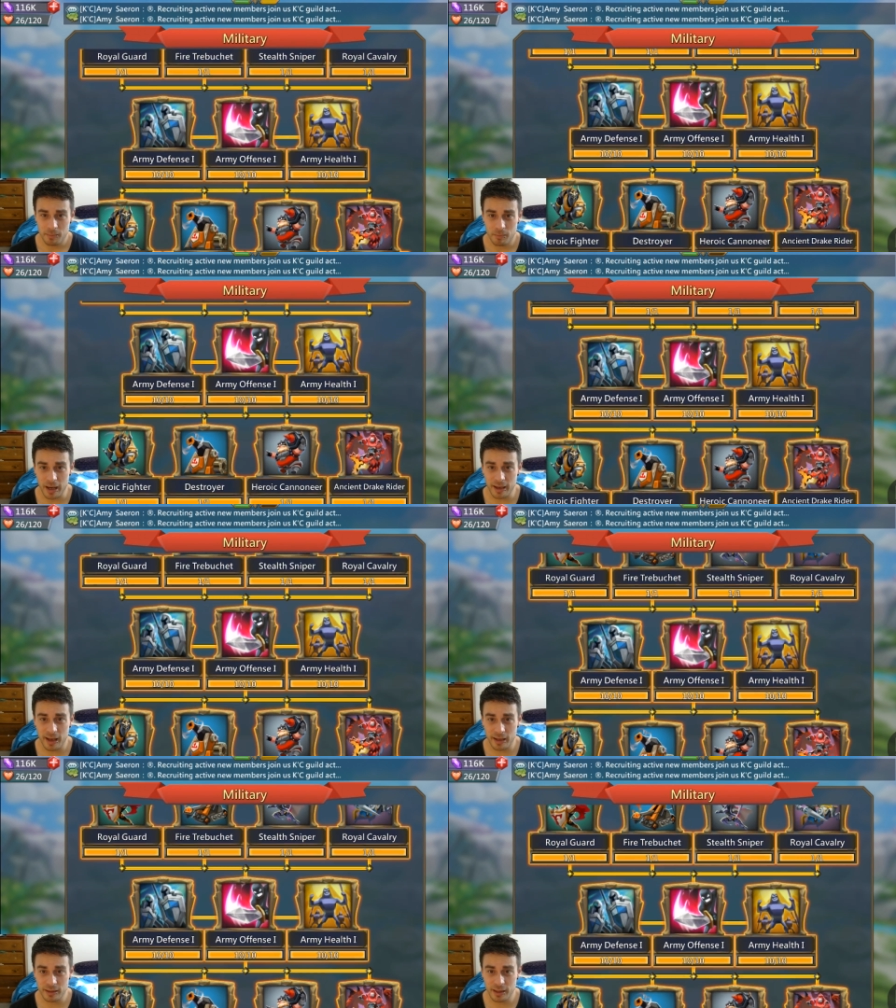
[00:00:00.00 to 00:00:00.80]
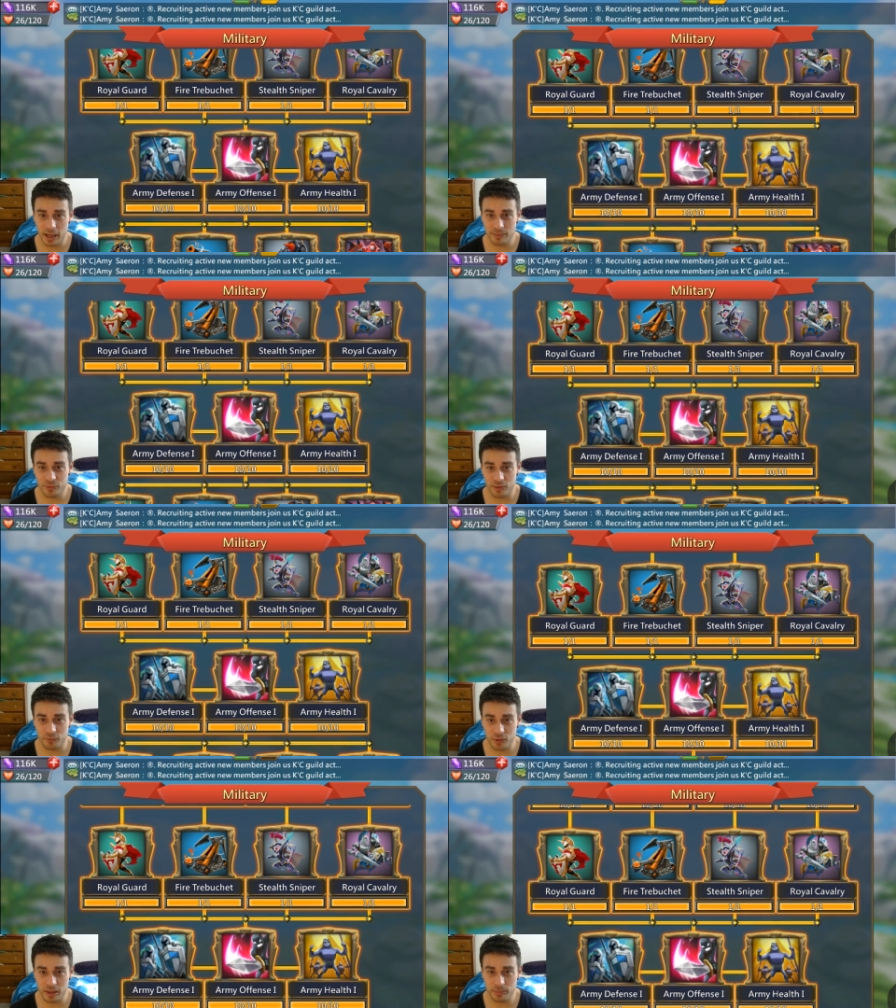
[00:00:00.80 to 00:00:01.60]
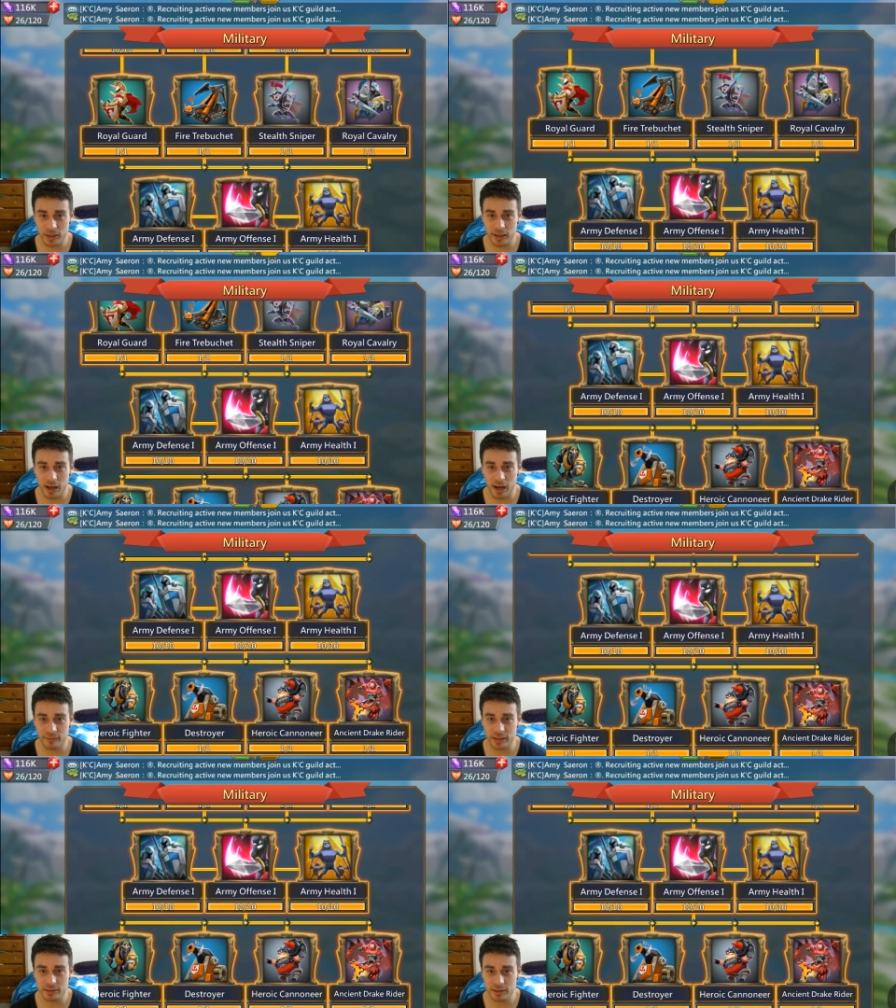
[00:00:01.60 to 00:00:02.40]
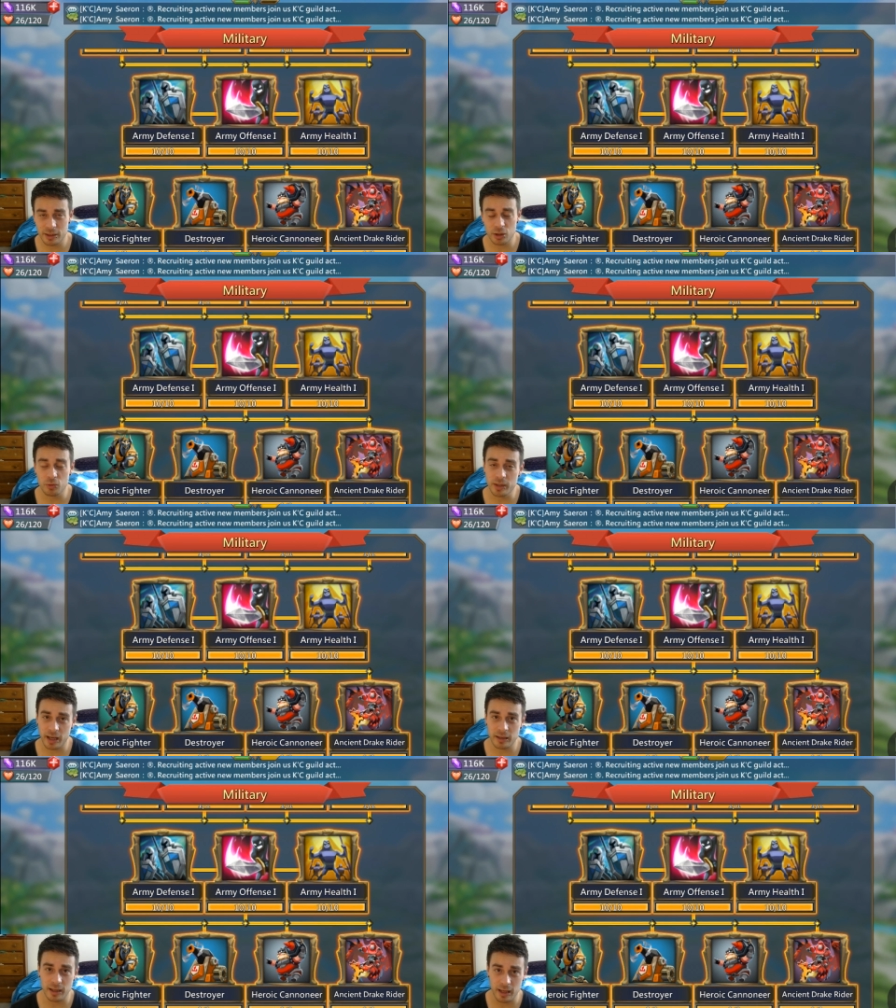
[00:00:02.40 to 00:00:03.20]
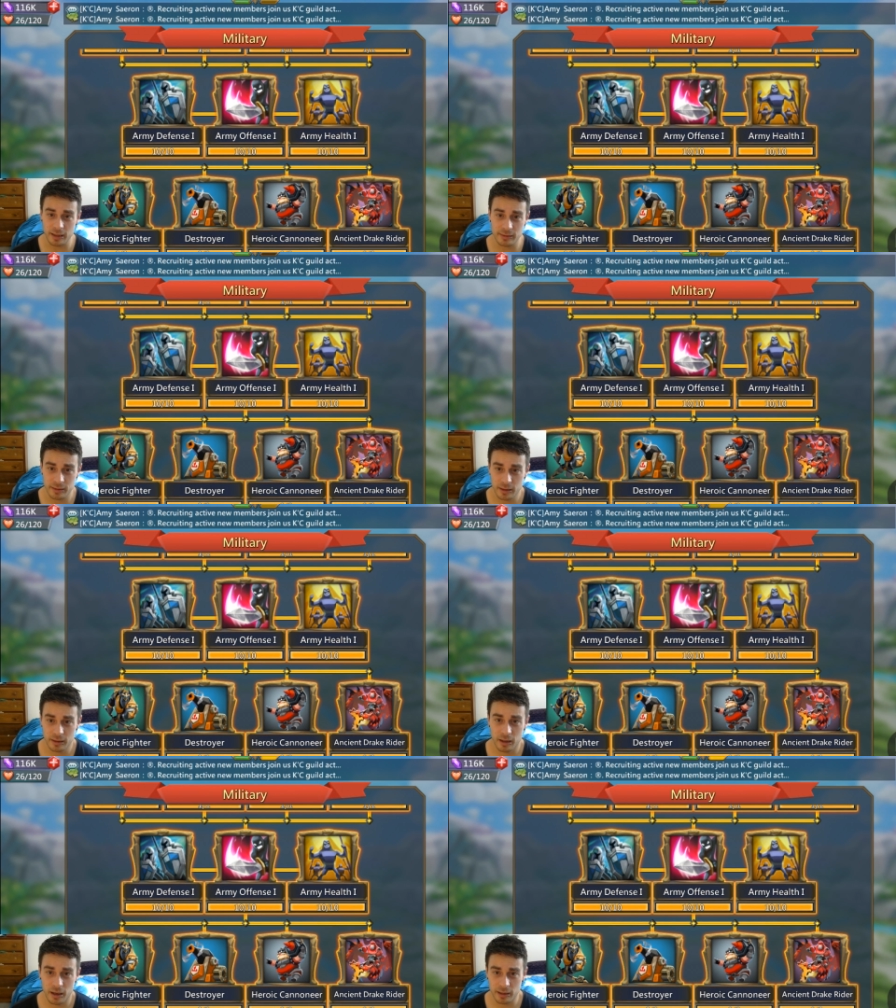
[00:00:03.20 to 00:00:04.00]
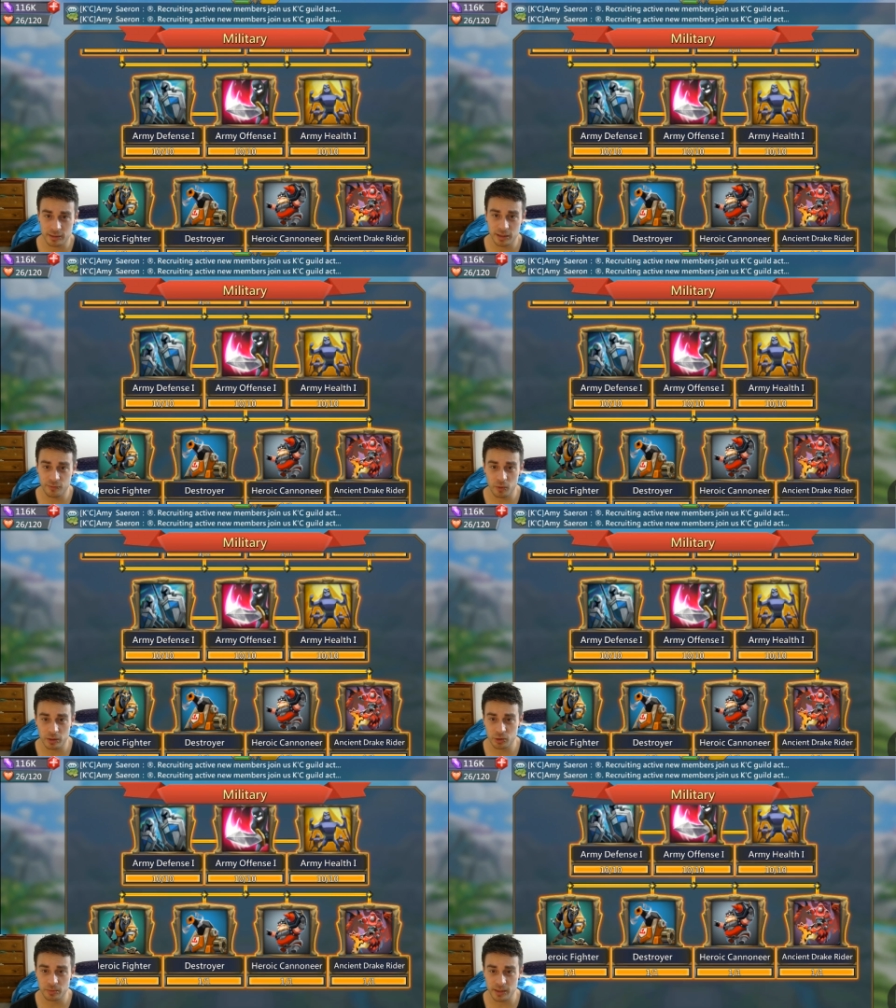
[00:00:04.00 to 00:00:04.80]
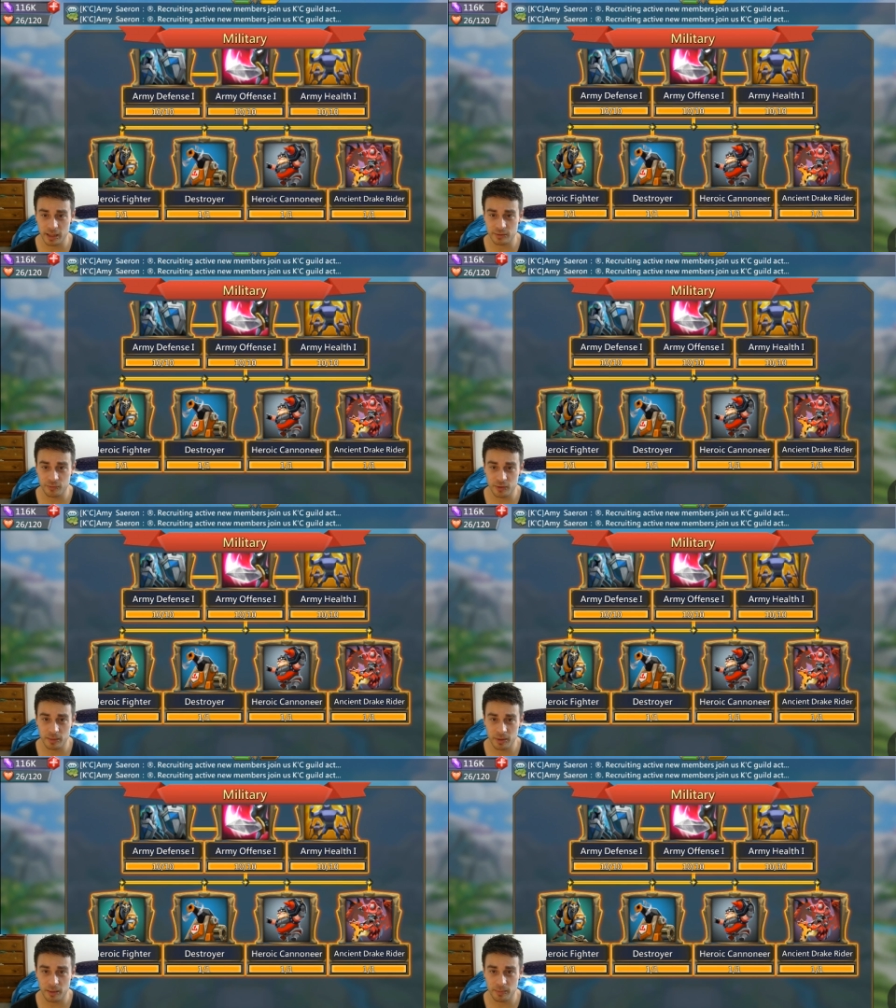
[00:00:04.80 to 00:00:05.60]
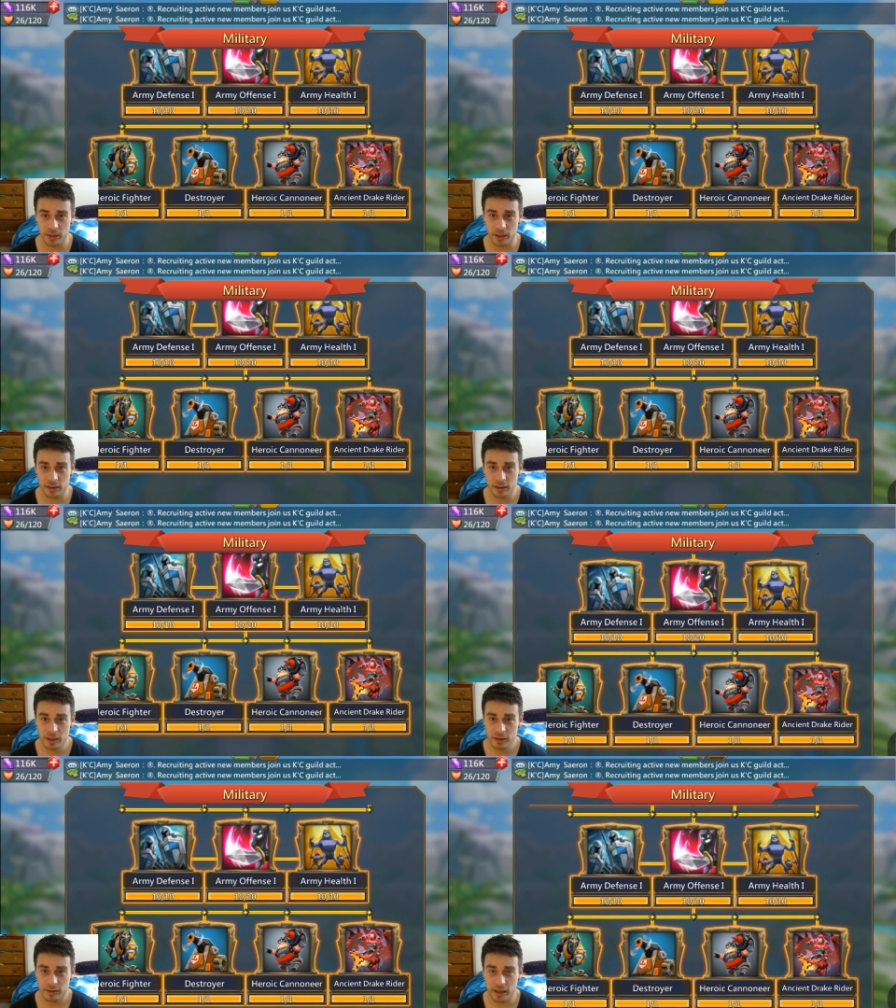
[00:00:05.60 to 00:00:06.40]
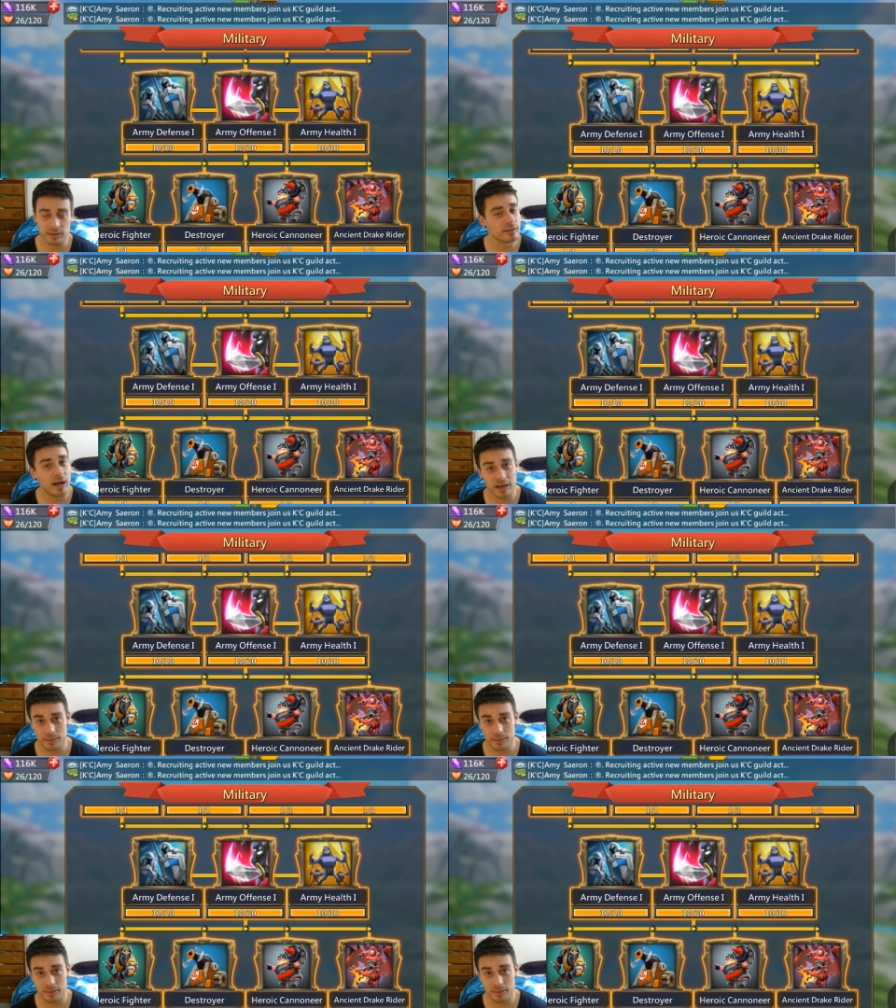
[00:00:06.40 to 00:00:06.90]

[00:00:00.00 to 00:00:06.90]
My end game for a free-to-play, obviously, you can hit T4 troops as a free-to-play player. That is not